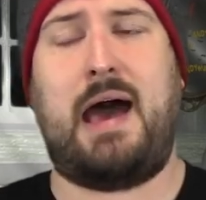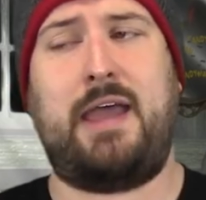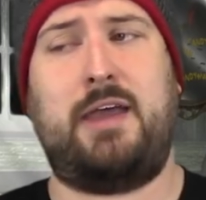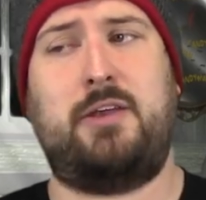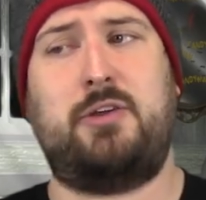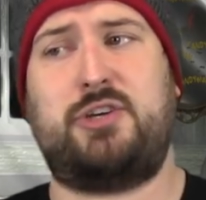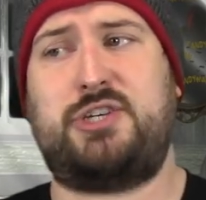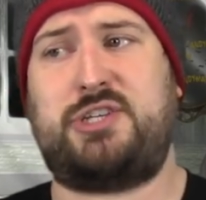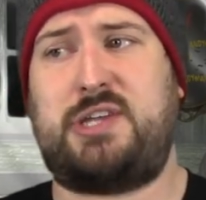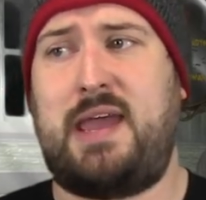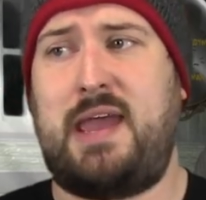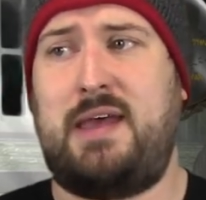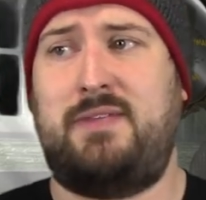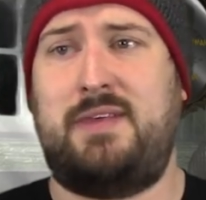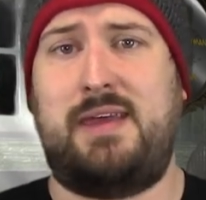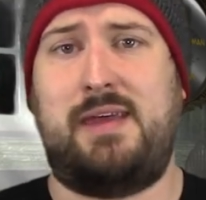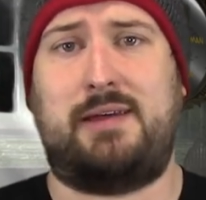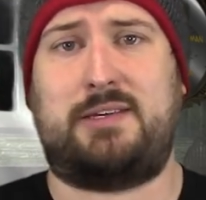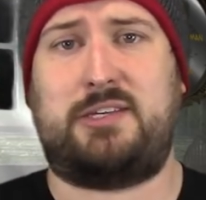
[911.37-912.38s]
I
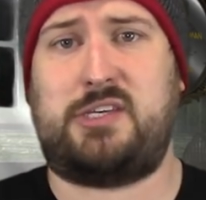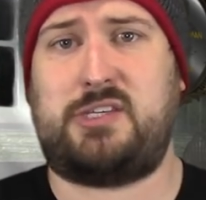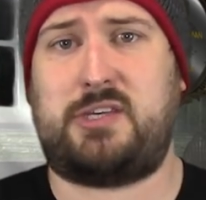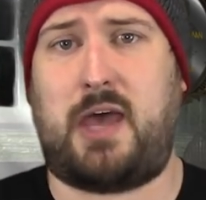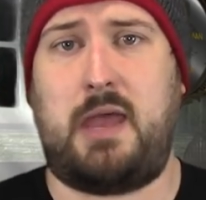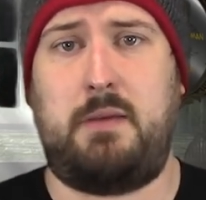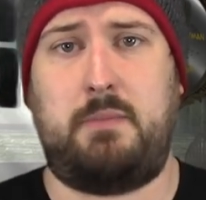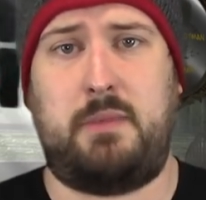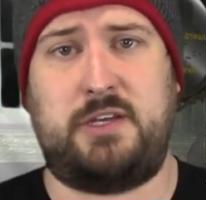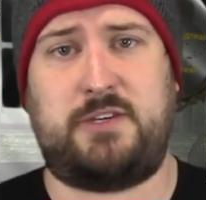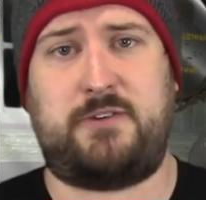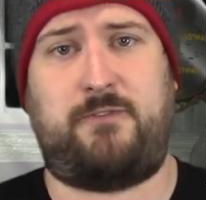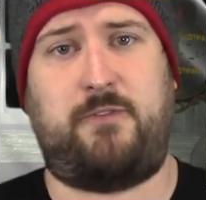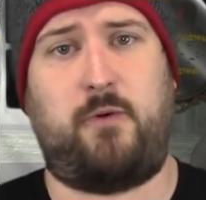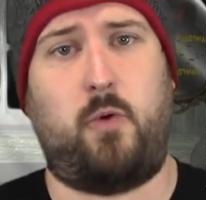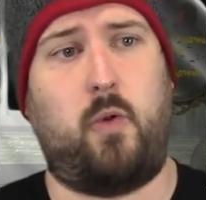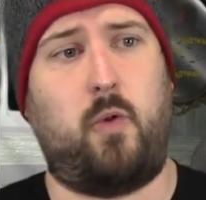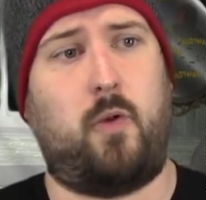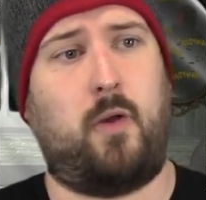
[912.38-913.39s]
understand the excitement
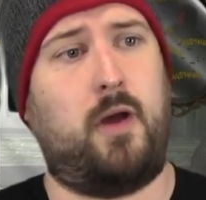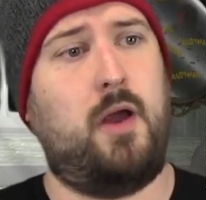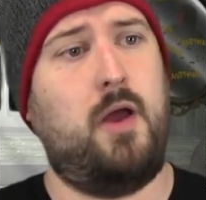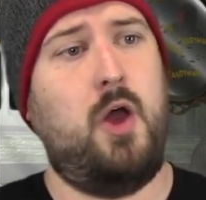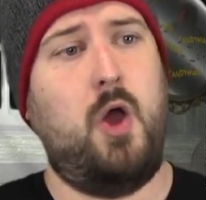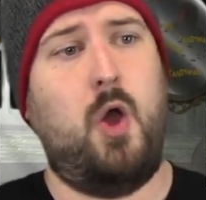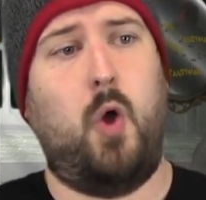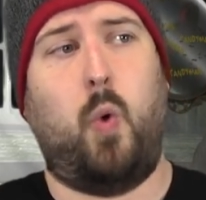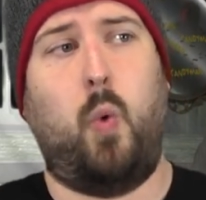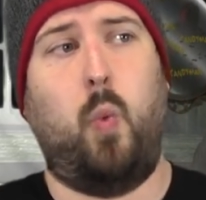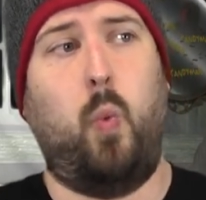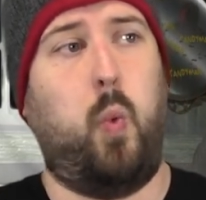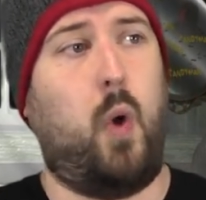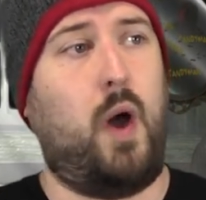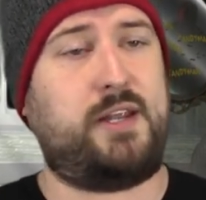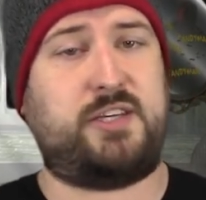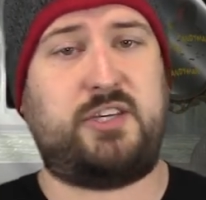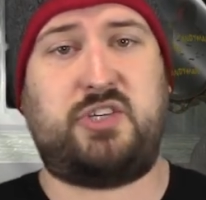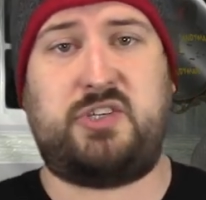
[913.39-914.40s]
for
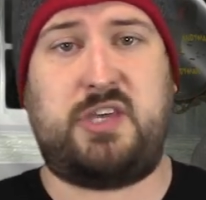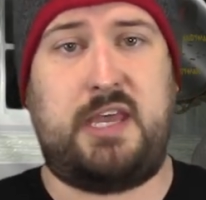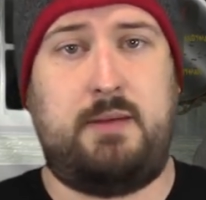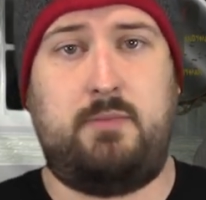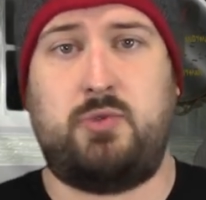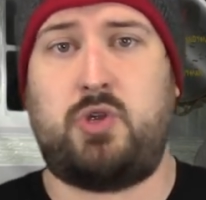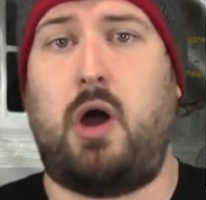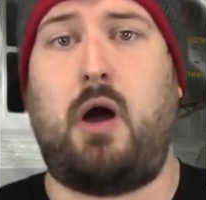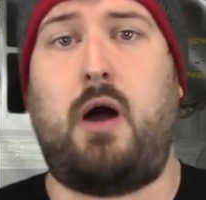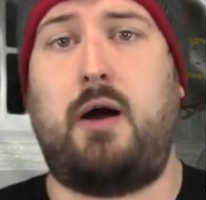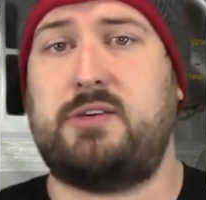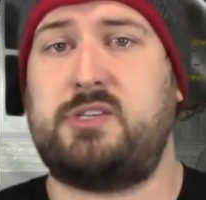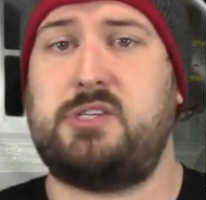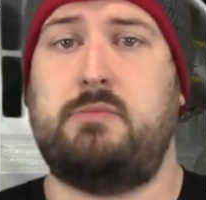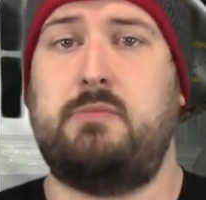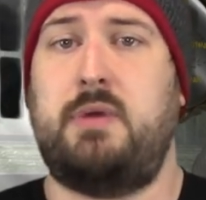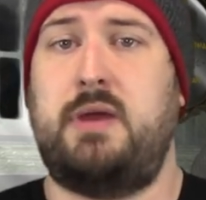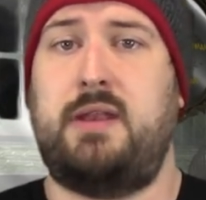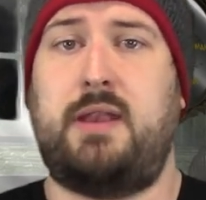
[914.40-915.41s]
what seemed
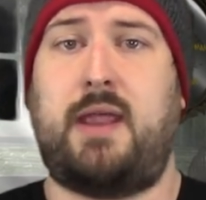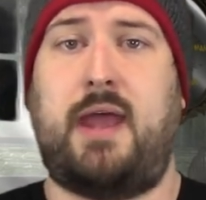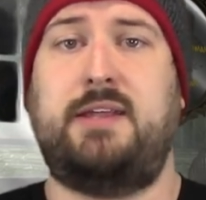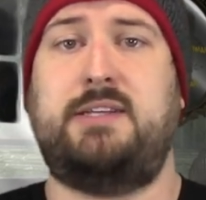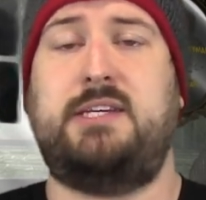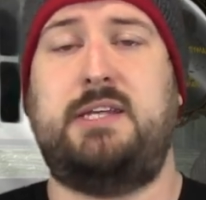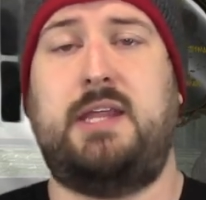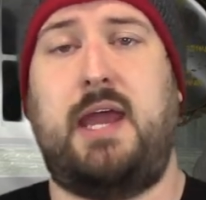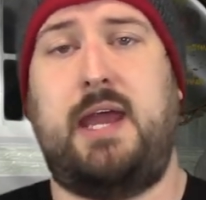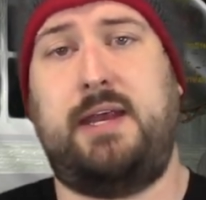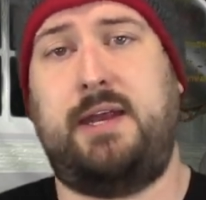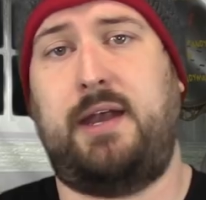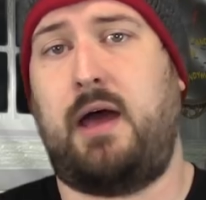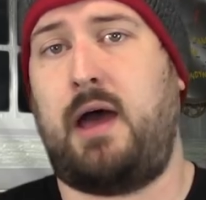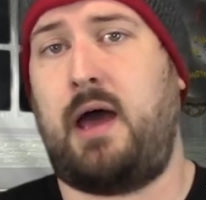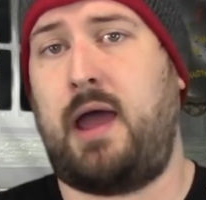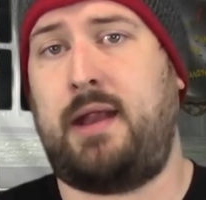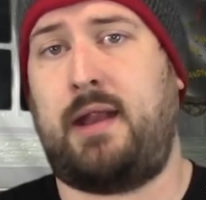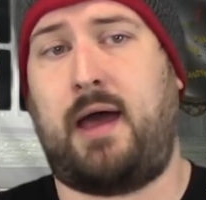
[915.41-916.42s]
awesome in
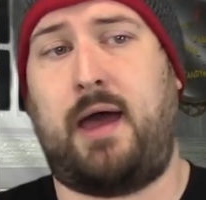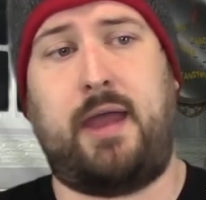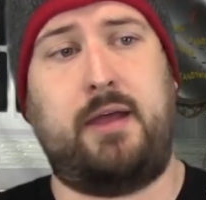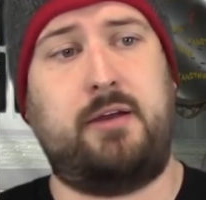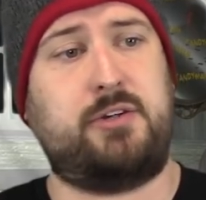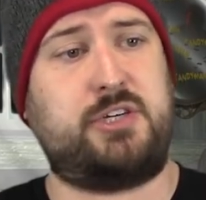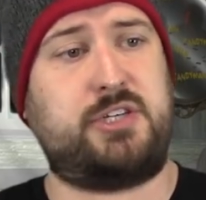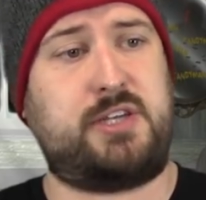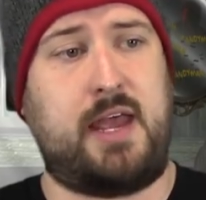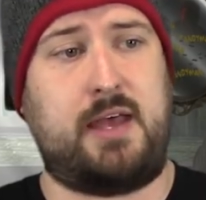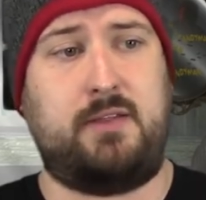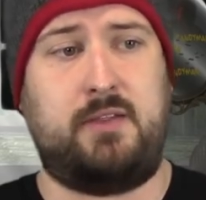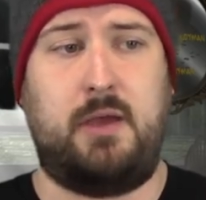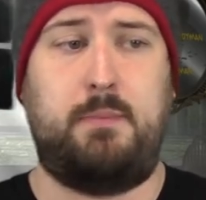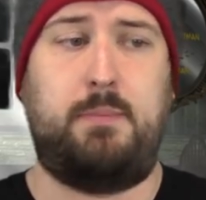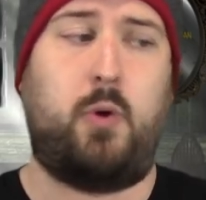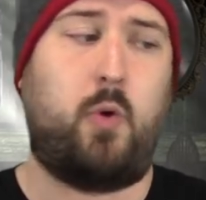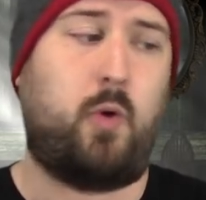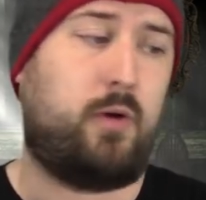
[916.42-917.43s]
1989. I understand the
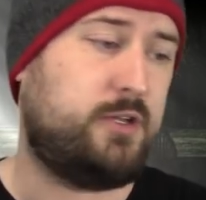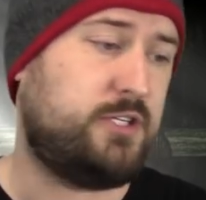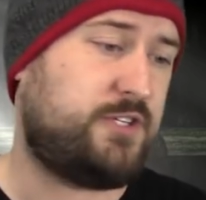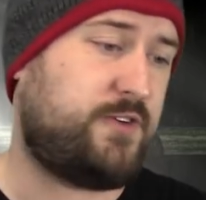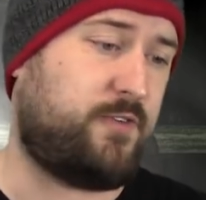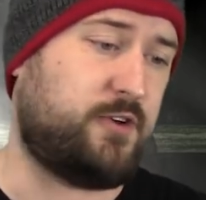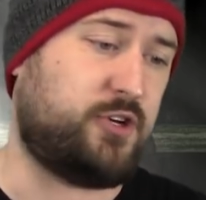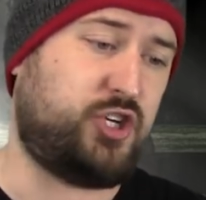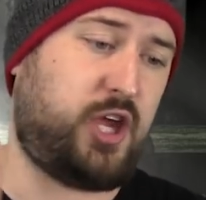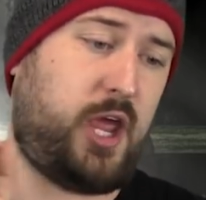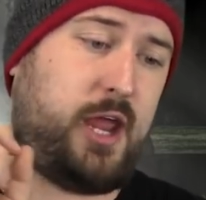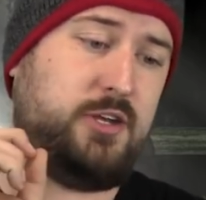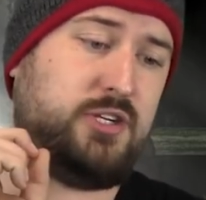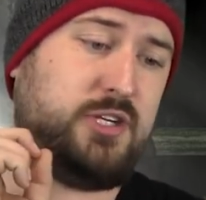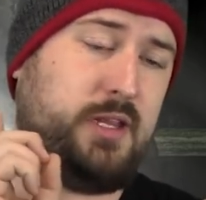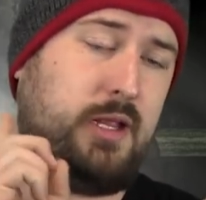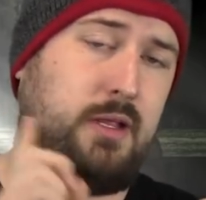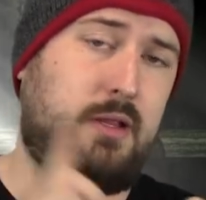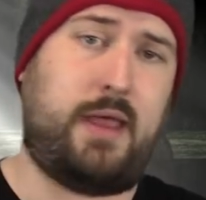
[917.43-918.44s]
importance for
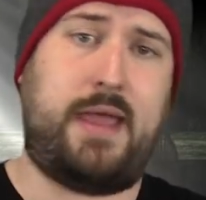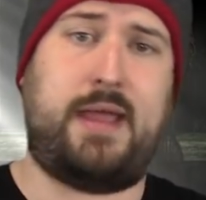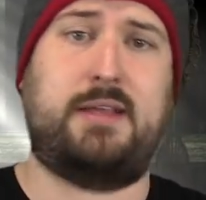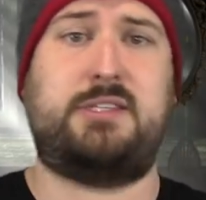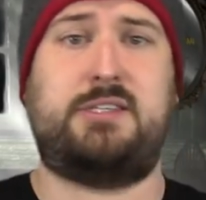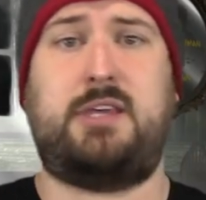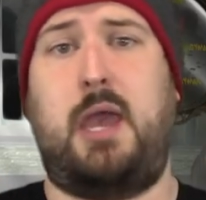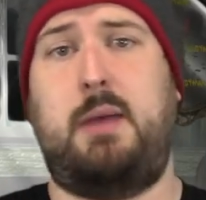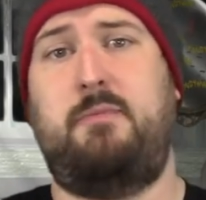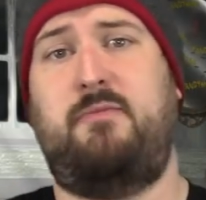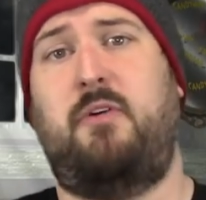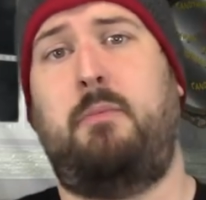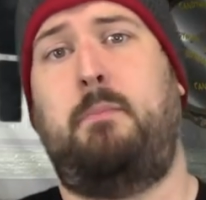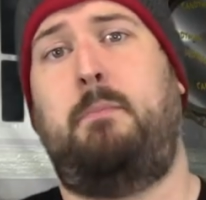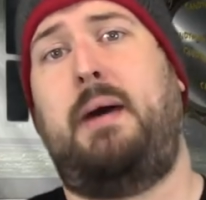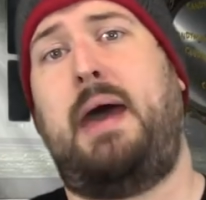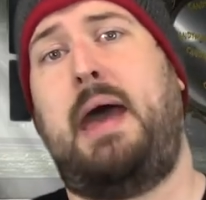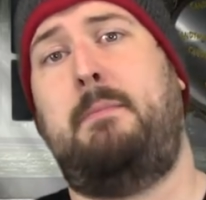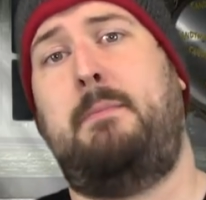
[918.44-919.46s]
changing the landscape for
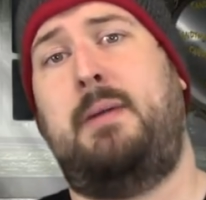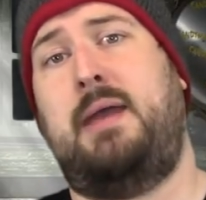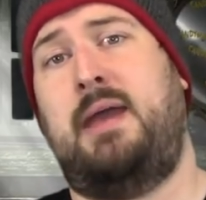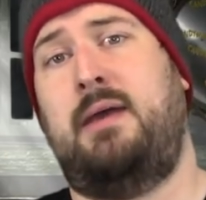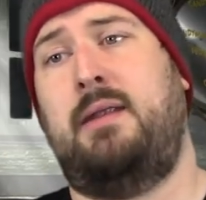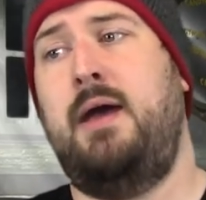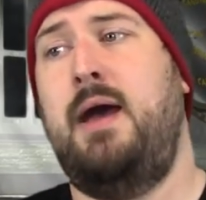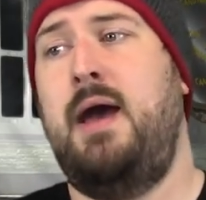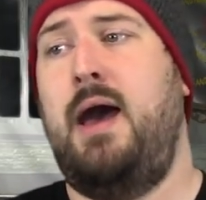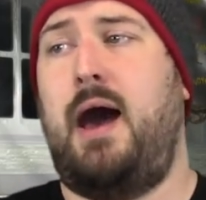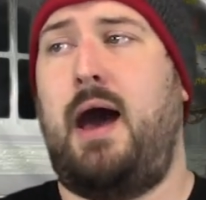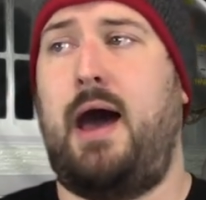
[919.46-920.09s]
Batman.